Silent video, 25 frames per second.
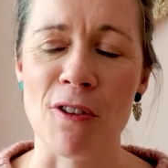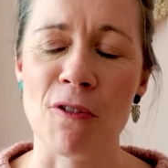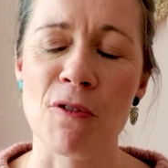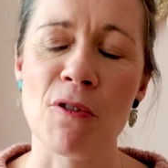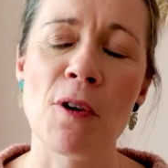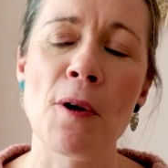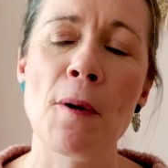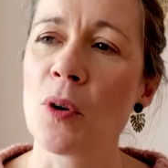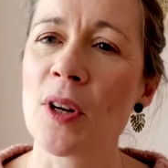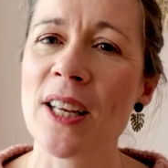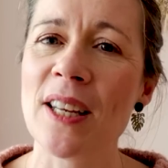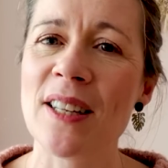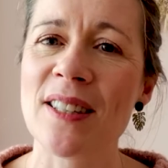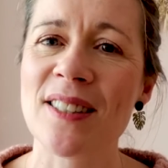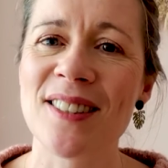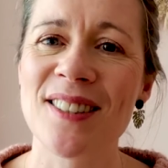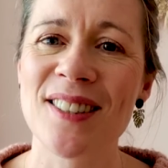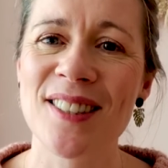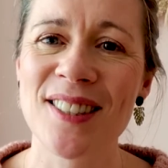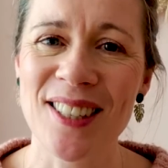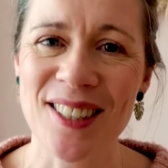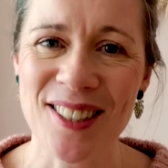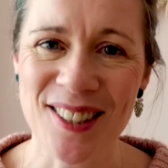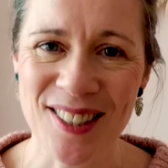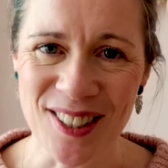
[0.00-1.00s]
But what
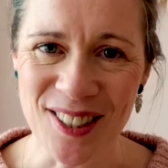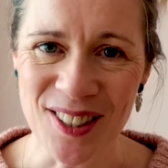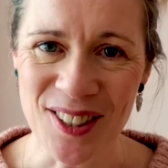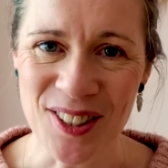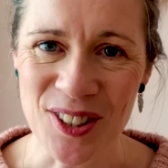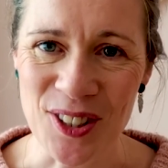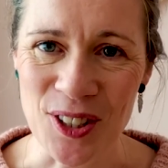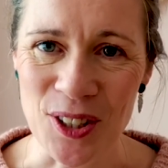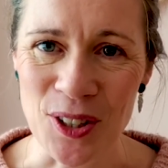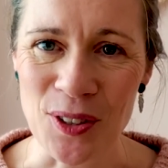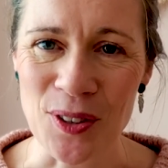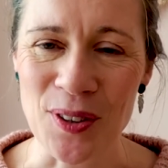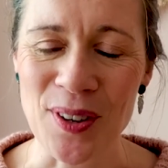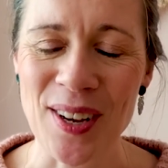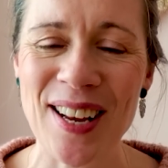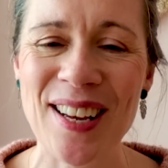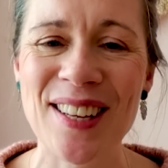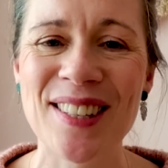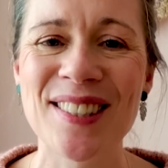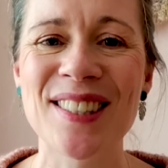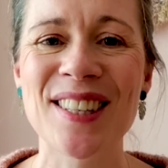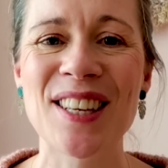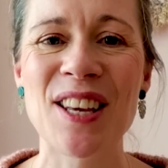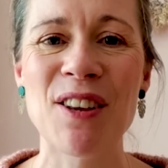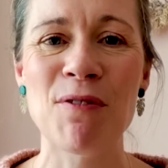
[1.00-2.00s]
it doesn't do
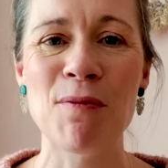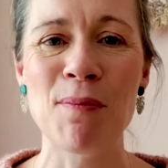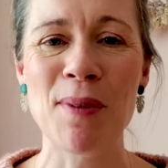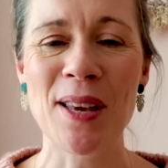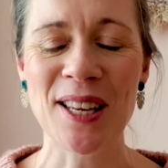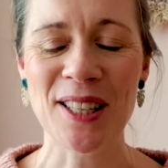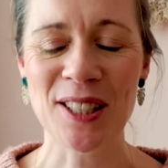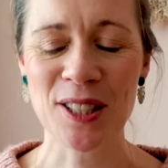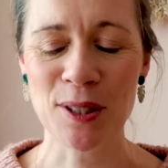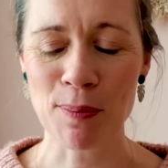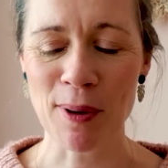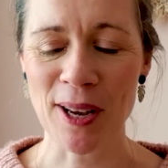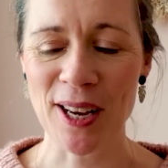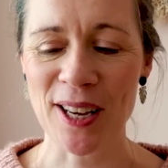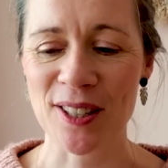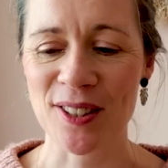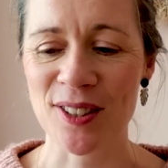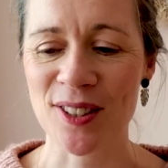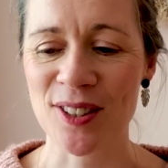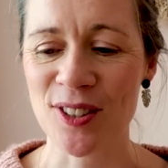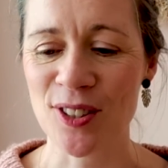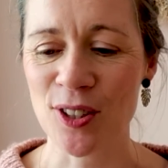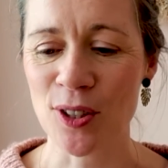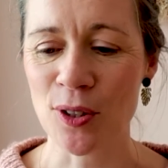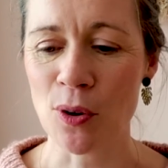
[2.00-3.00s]
is give me a
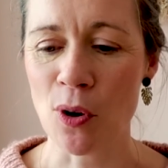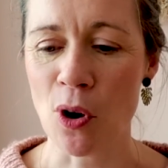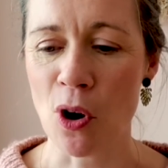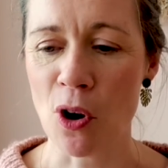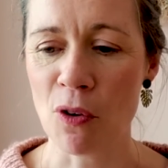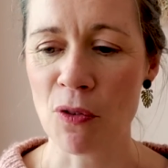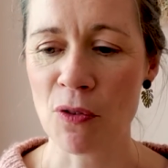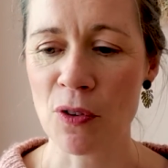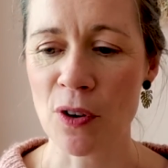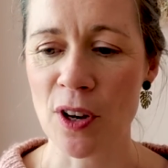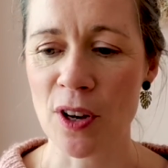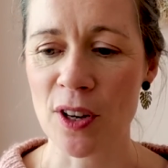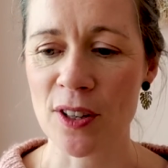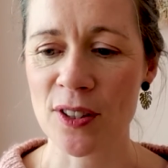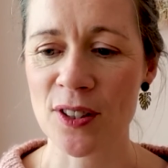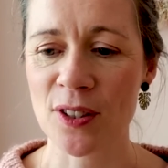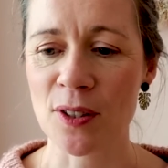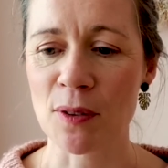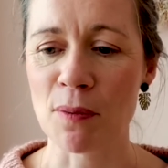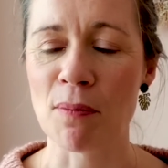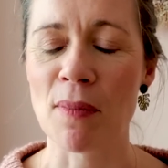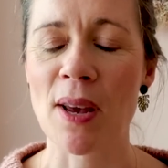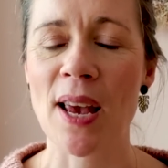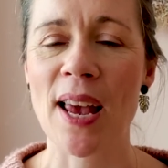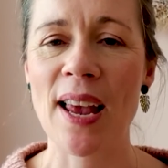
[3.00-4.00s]
space to offer
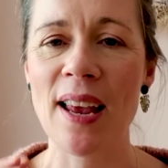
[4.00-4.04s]
some